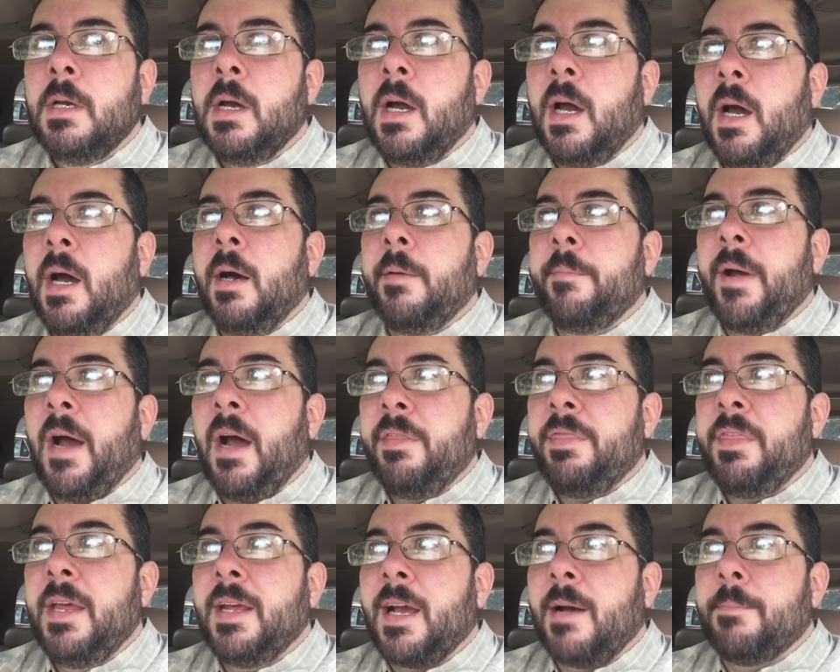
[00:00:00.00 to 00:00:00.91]

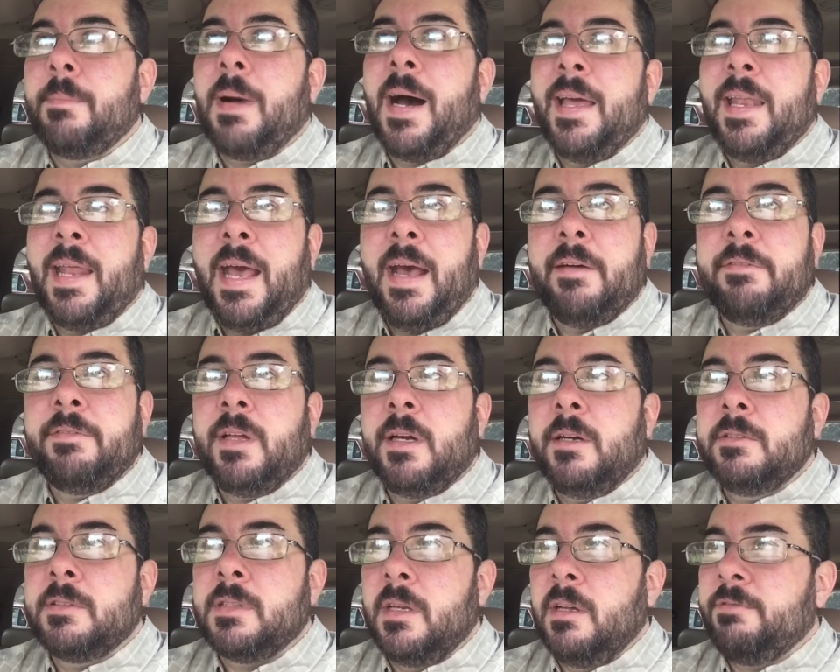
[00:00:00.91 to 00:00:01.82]
I think I might have
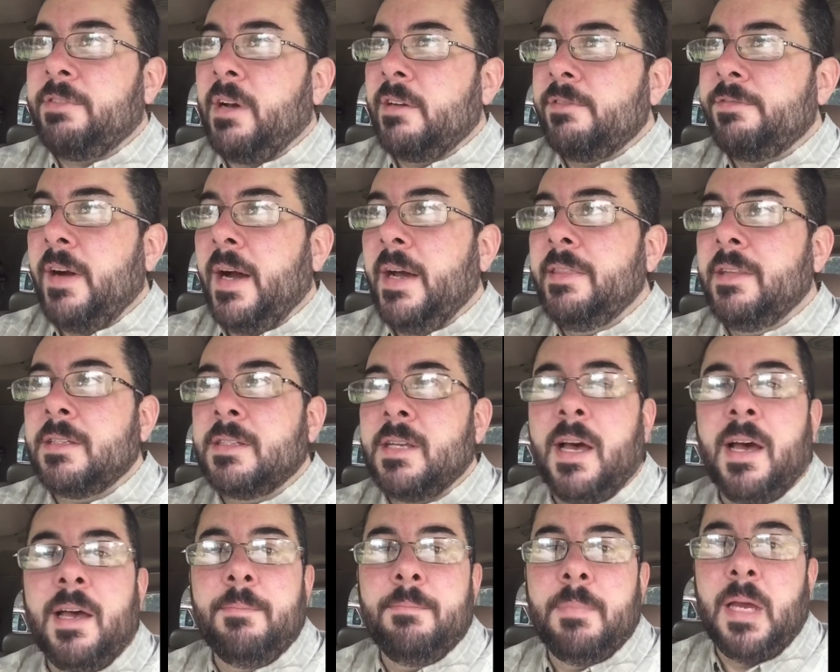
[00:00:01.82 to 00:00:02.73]
those, and if I find the
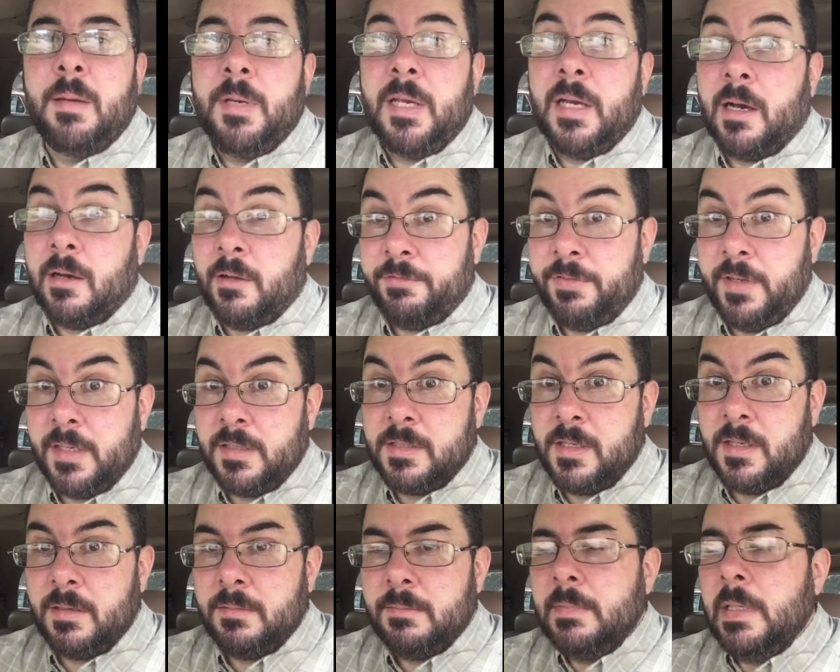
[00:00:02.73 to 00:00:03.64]
time, maybe I'll
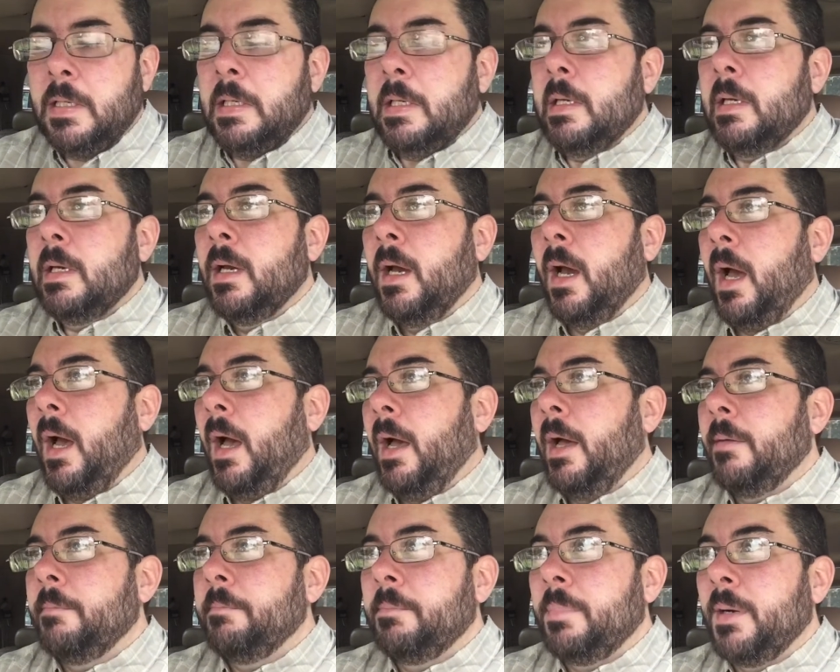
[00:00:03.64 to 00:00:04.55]
fix it.
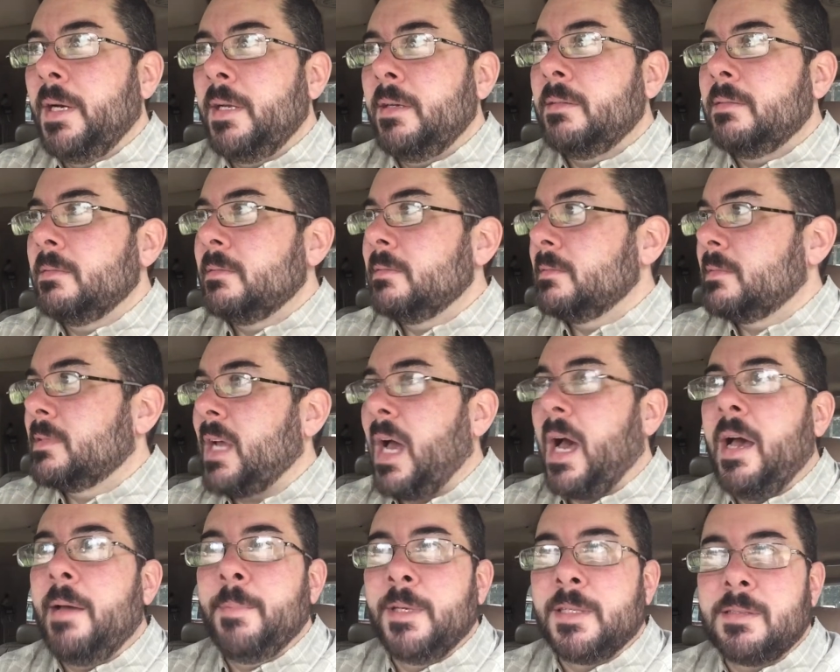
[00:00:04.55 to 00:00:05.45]
But
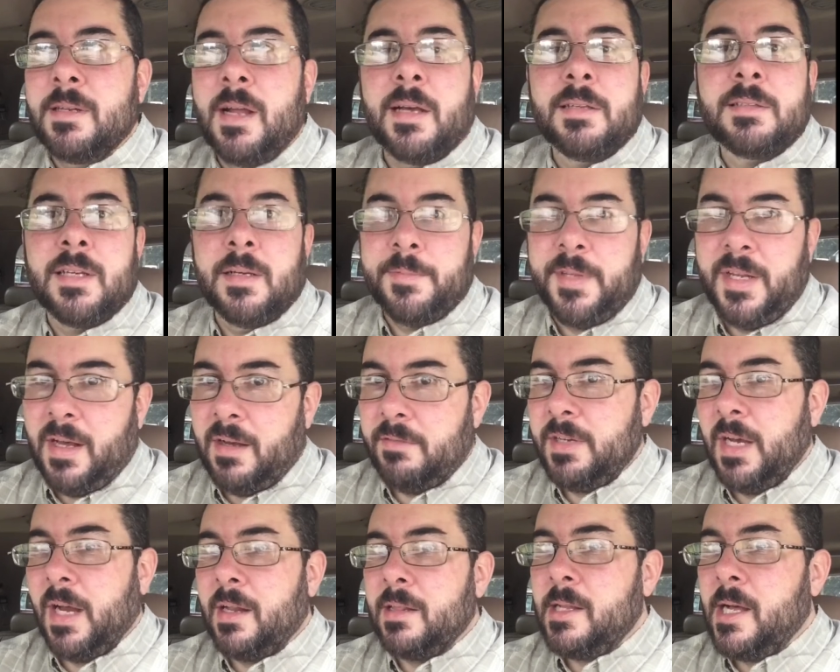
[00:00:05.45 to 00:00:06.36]
time is not something
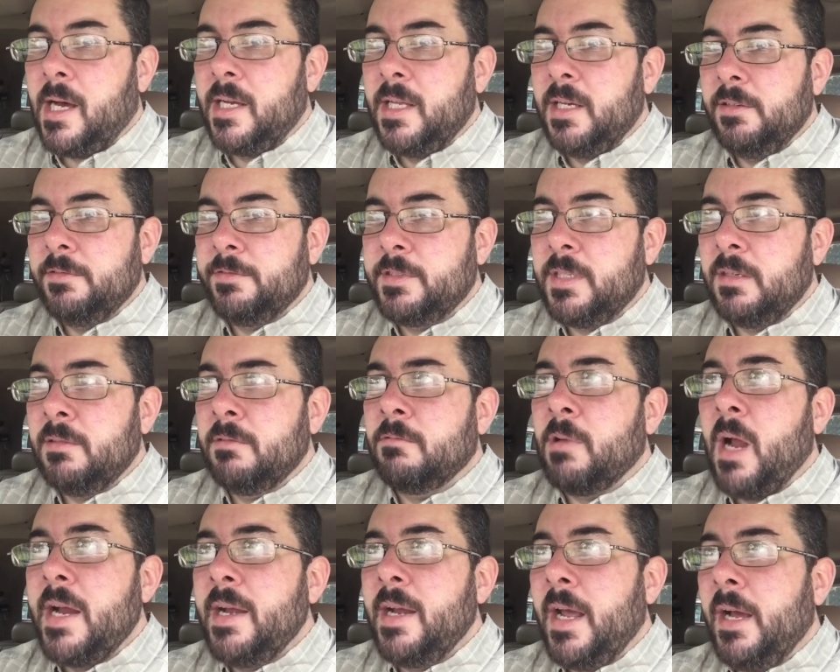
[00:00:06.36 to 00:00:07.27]
I've got a lot of
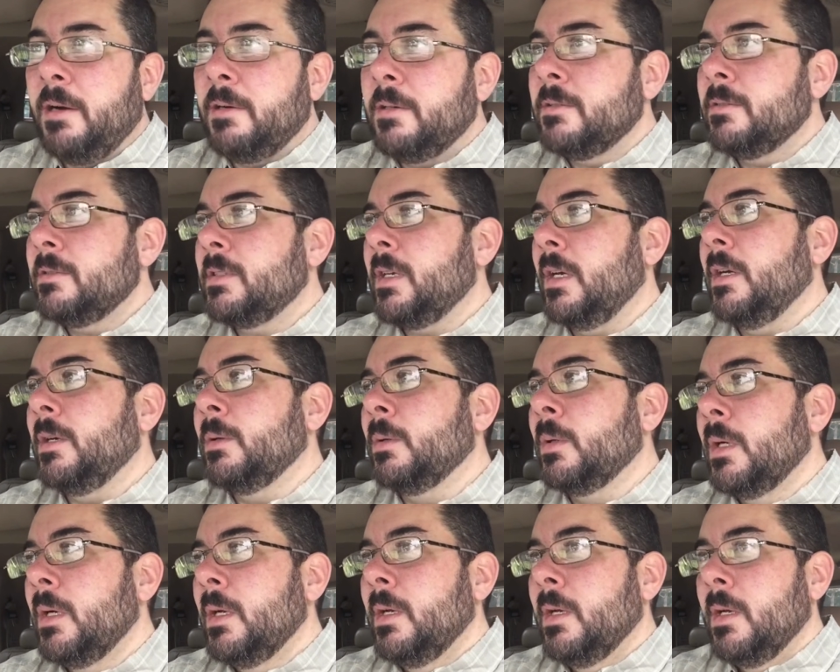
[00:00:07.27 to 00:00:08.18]
right now. So